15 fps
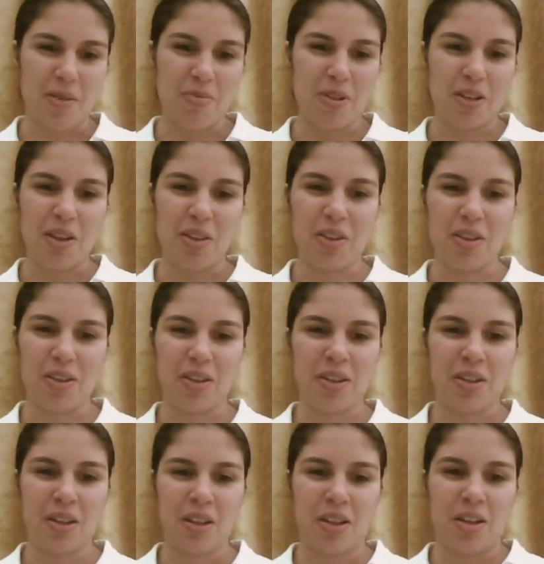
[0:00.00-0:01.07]
Nothing
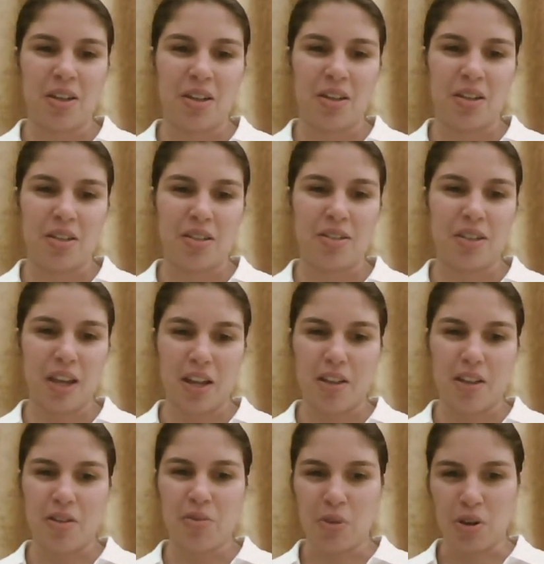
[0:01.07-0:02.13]
set
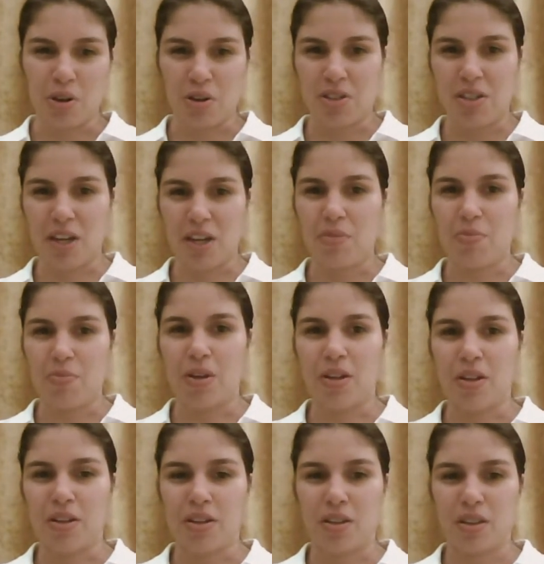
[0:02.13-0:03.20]
in the works yet, but
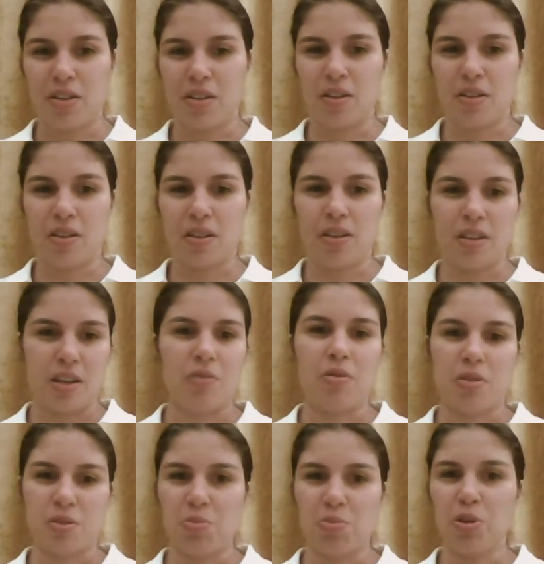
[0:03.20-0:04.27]
there
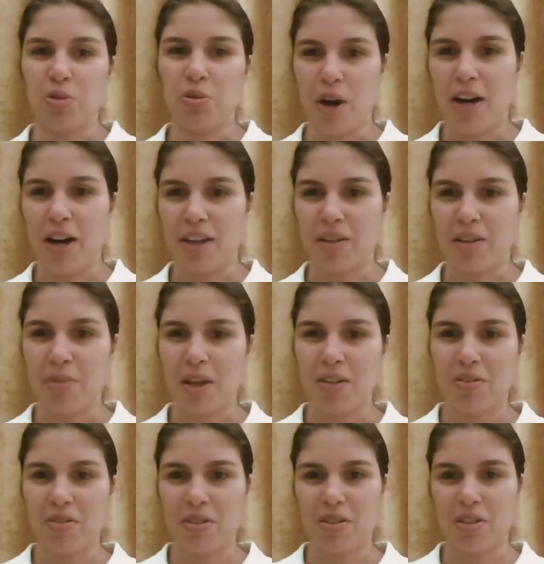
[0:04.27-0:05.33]
is more writing about the
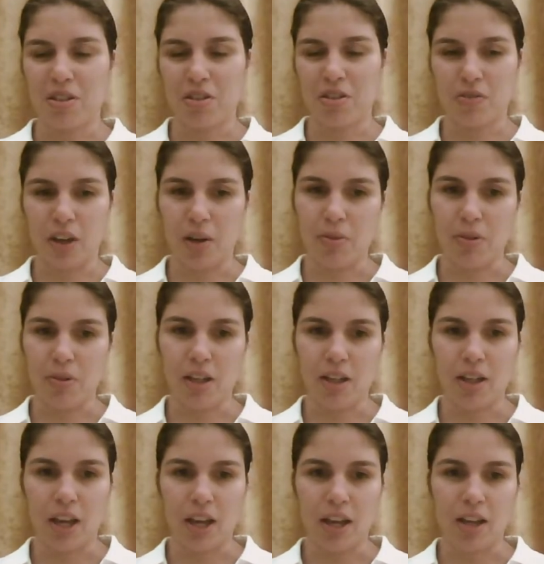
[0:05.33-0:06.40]
Cressinger
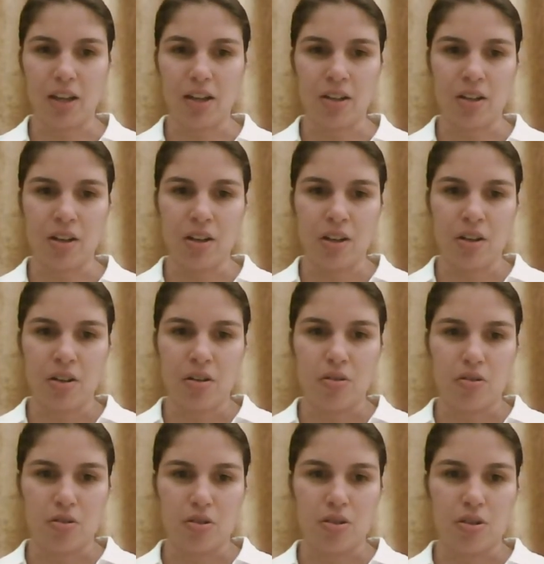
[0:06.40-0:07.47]
family and
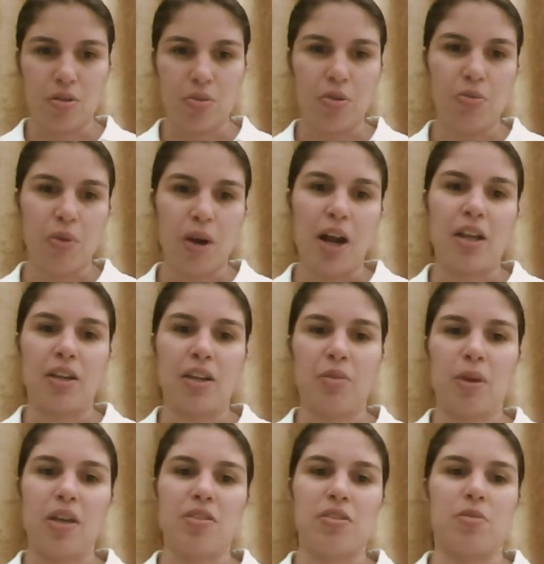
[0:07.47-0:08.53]
also more writing
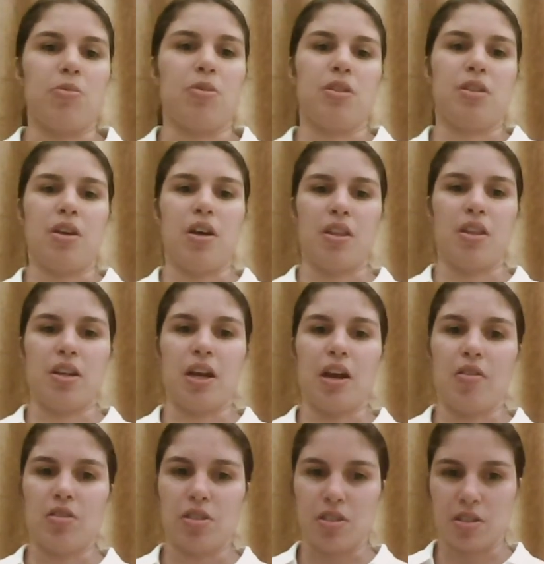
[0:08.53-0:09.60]
about some of the other
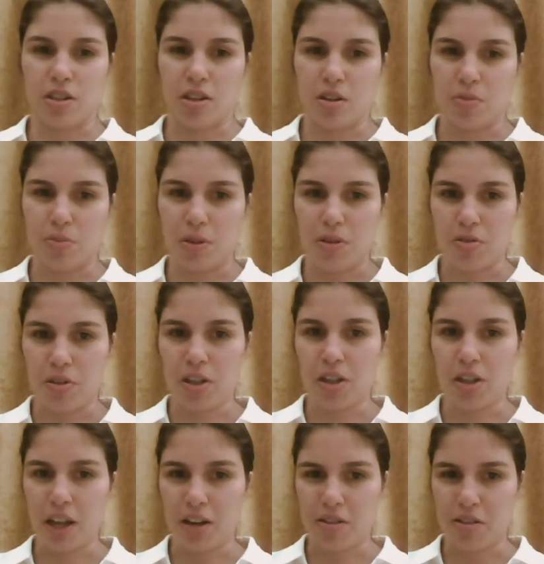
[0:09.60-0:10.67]
characters that appear in the
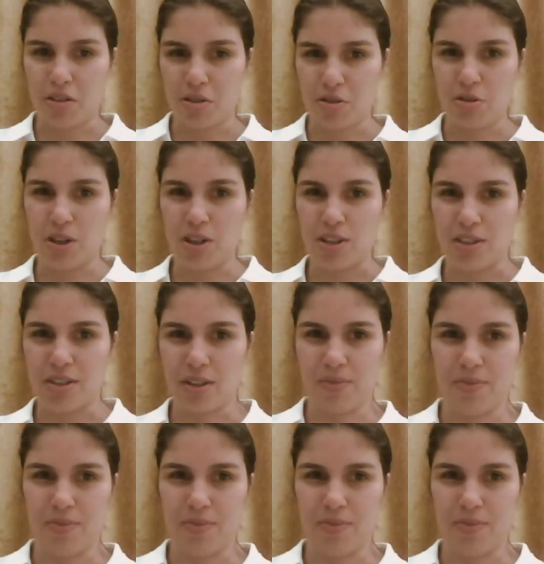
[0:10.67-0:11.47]
later stories.